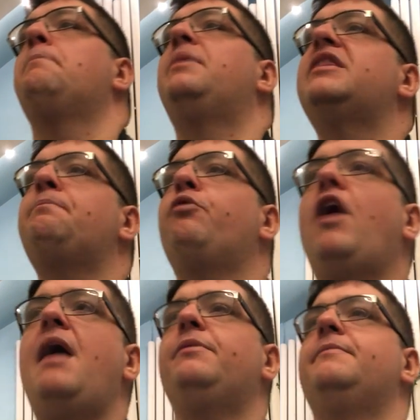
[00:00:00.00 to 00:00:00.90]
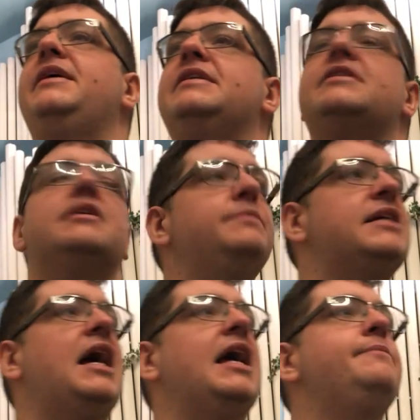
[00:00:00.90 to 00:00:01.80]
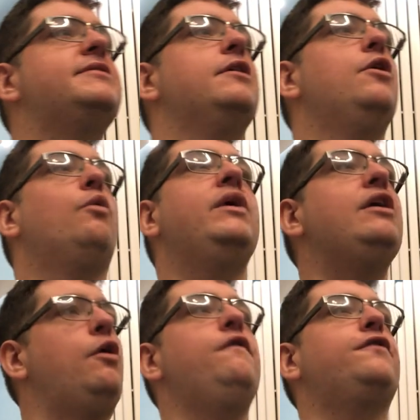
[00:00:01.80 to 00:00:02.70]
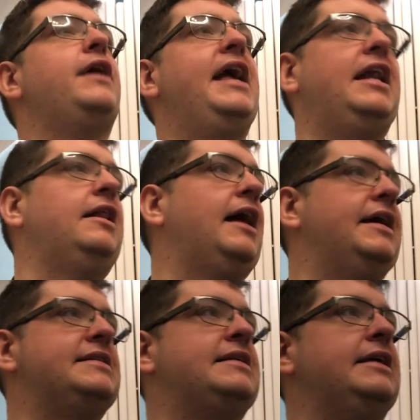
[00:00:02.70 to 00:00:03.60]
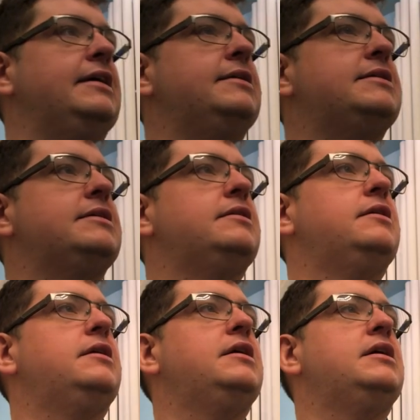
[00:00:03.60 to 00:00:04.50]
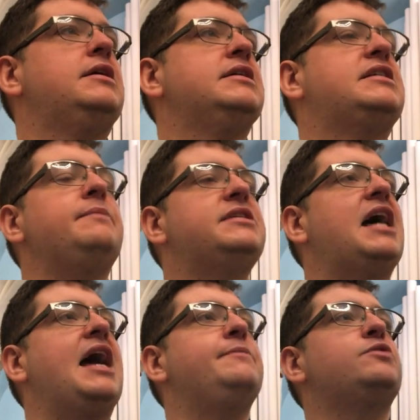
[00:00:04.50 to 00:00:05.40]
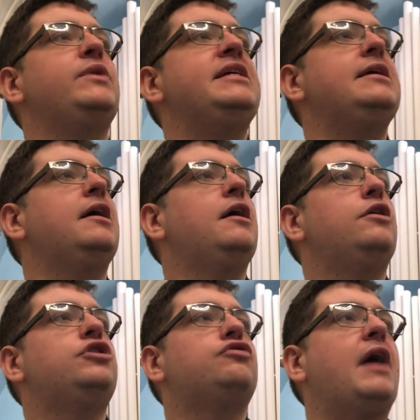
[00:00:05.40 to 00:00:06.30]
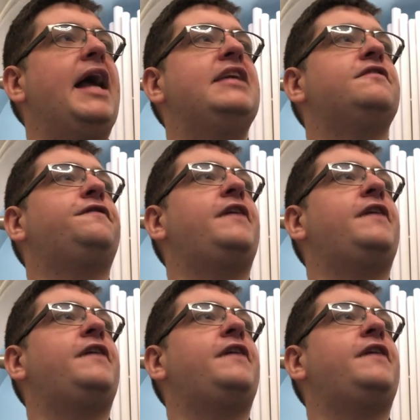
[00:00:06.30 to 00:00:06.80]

But the problem is sometimes we overanalyze things. Sometimes we try to